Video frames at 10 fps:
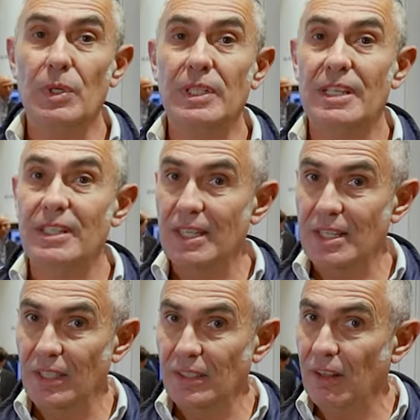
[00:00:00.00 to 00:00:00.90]
with a six
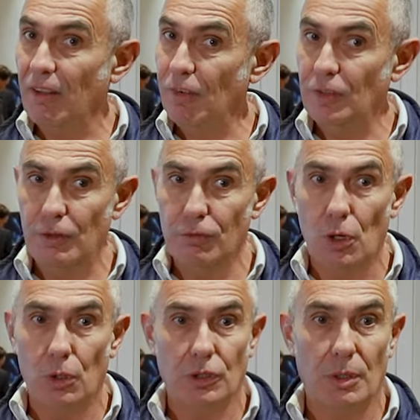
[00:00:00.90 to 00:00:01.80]
hundred fifty
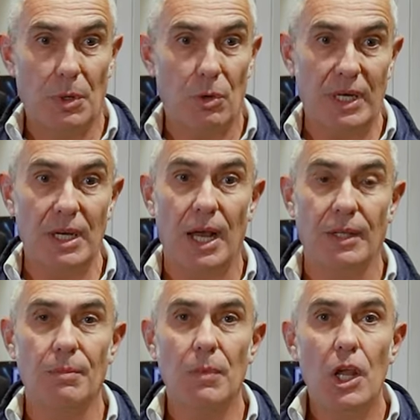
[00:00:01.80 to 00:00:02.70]
volt
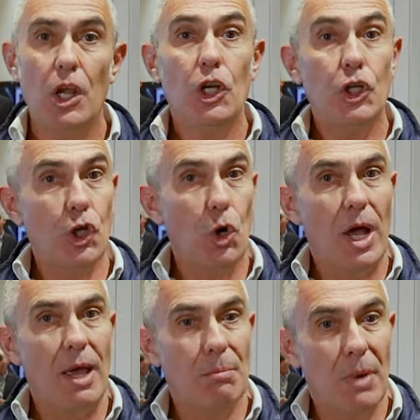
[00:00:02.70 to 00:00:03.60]
PowerGaN
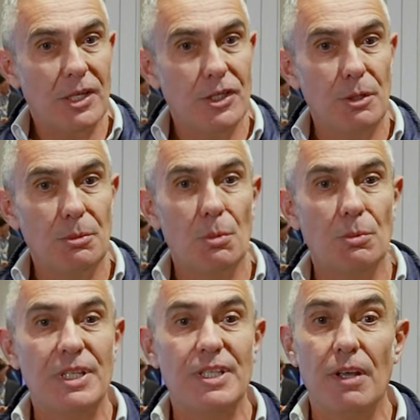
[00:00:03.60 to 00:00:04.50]
show a
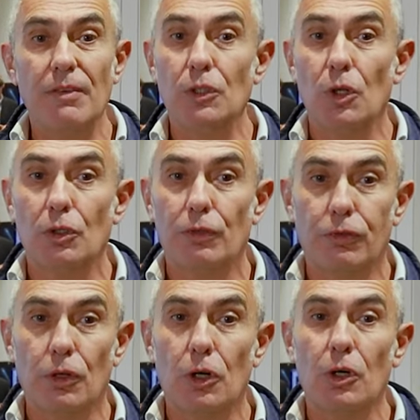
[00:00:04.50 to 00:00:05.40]
maximum seven point
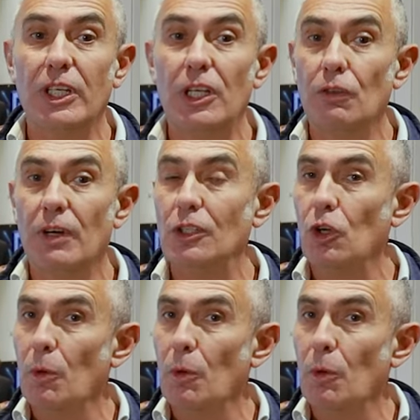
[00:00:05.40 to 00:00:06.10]
four kilowatt